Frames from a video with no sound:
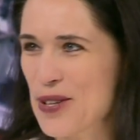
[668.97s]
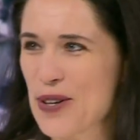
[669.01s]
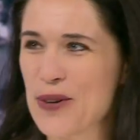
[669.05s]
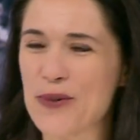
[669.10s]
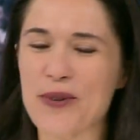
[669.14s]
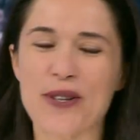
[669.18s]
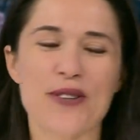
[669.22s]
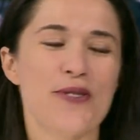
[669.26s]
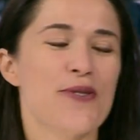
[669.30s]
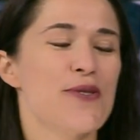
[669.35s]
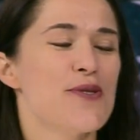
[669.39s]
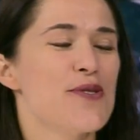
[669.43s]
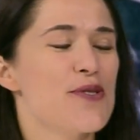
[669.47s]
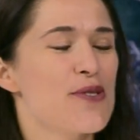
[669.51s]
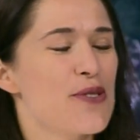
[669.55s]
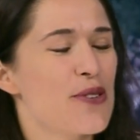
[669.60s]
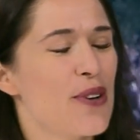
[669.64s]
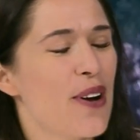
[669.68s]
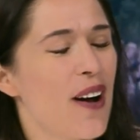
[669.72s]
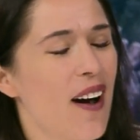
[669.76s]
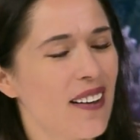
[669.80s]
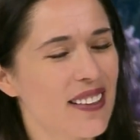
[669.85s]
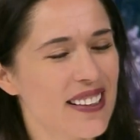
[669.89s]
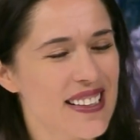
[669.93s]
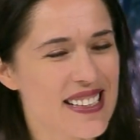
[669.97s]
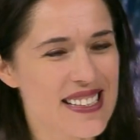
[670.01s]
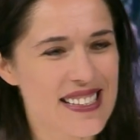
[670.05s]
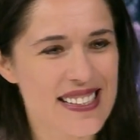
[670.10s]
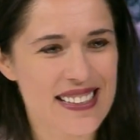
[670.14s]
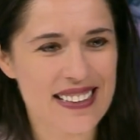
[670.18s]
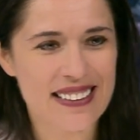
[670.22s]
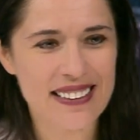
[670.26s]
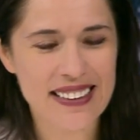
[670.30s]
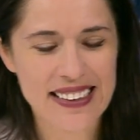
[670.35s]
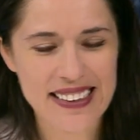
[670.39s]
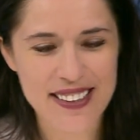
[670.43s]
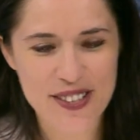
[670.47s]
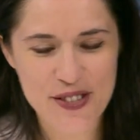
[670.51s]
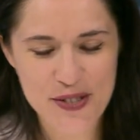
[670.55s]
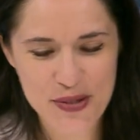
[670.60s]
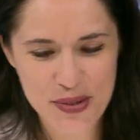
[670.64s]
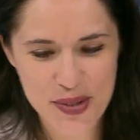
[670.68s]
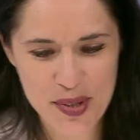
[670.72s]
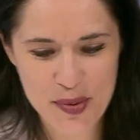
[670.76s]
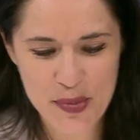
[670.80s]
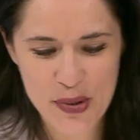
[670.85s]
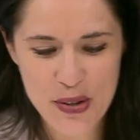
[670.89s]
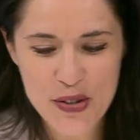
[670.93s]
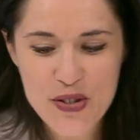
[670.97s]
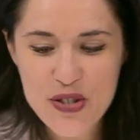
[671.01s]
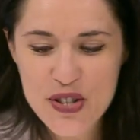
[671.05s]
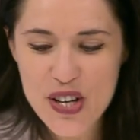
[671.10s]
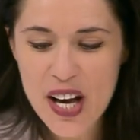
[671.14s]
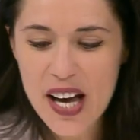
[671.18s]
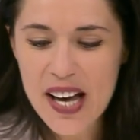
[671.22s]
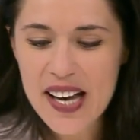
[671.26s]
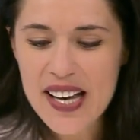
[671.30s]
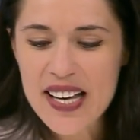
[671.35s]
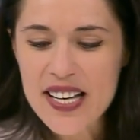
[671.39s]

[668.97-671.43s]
uh, we used to call it in the history books.